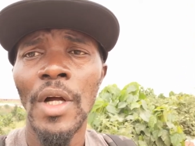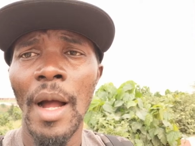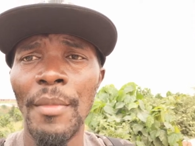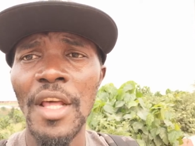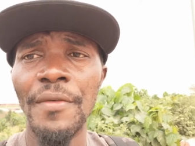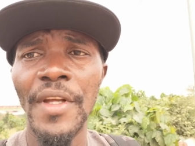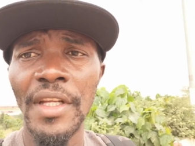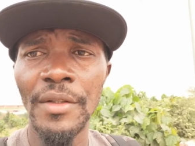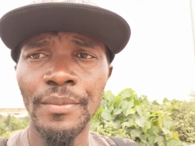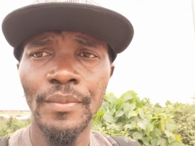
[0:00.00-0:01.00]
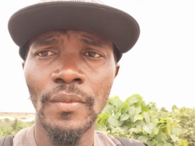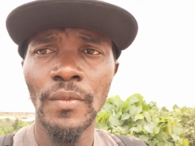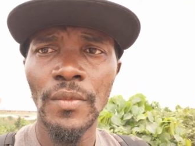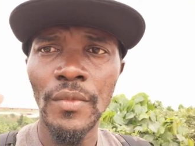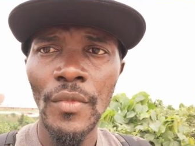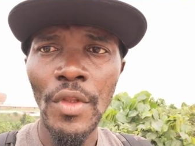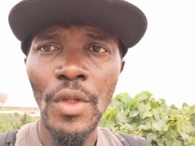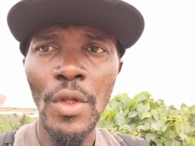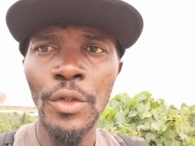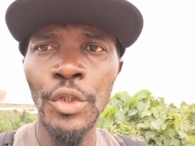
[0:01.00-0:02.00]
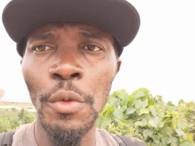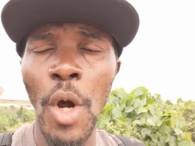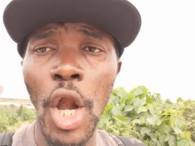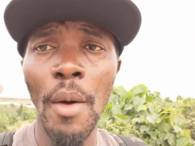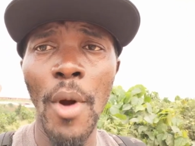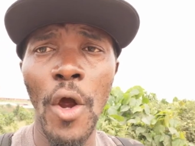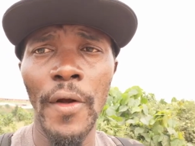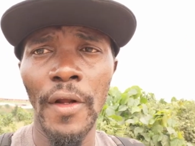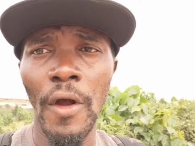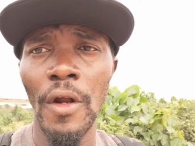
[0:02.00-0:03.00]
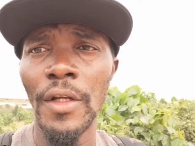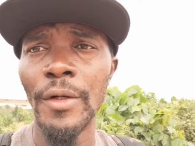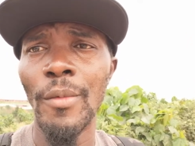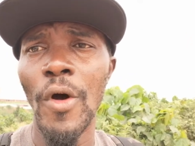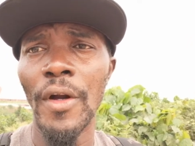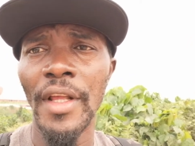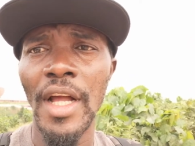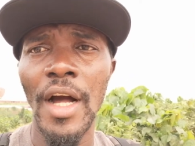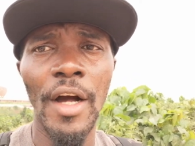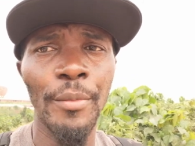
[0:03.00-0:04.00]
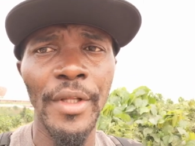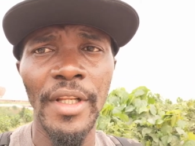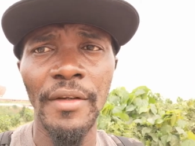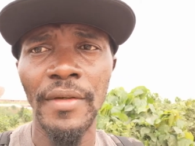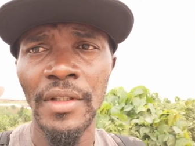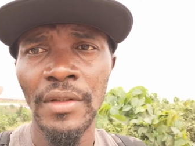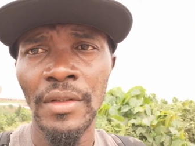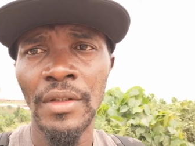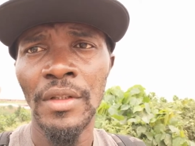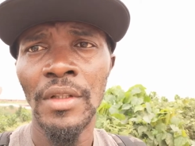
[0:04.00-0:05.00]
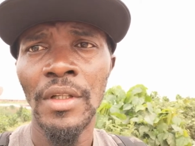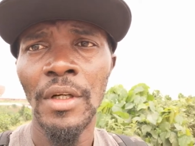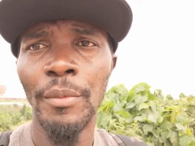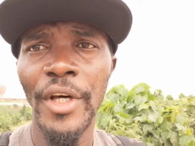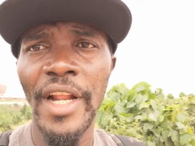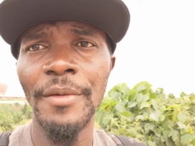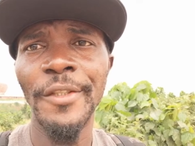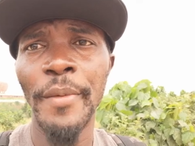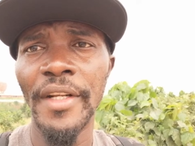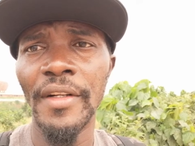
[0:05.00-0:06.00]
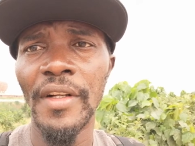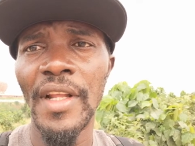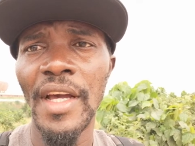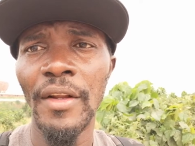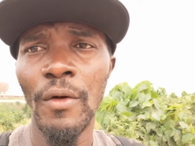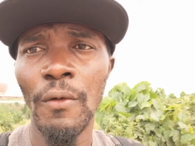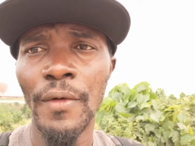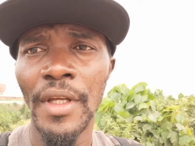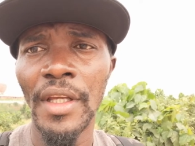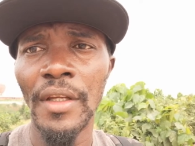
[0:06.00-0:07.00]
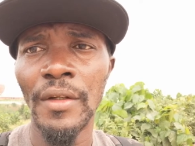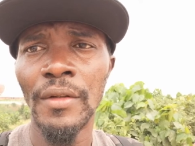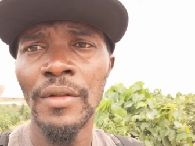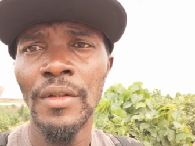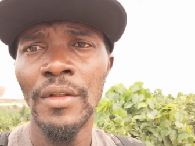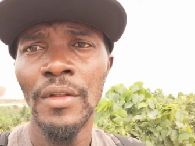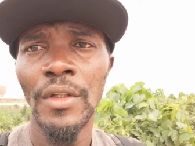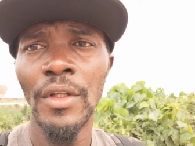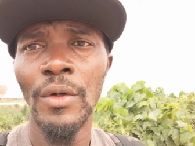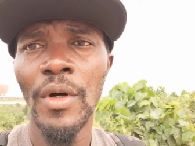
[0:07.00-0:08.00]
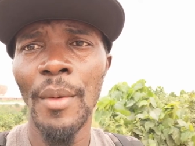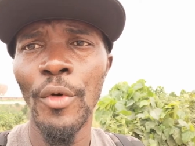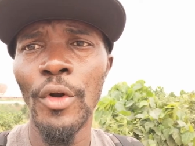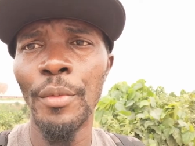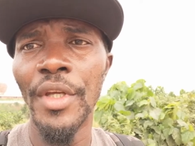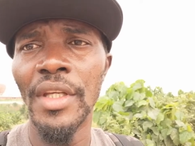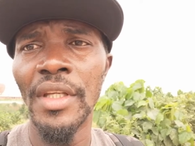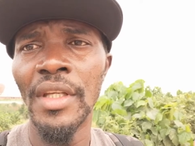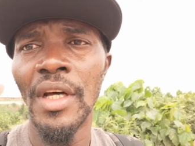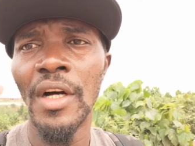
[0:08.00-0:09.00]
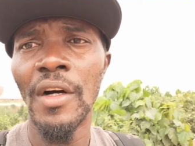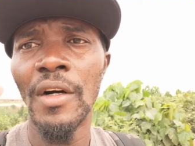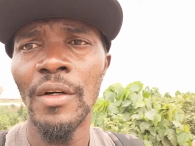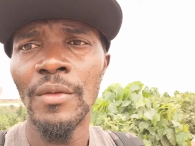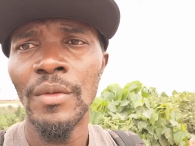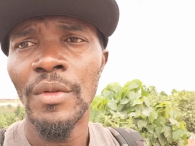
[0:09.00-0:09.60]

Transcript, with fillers: I'm leaving tomorrow morning, early in the morning. I'll be leaving, but I'm spending the night over here. I'm gonna be uh,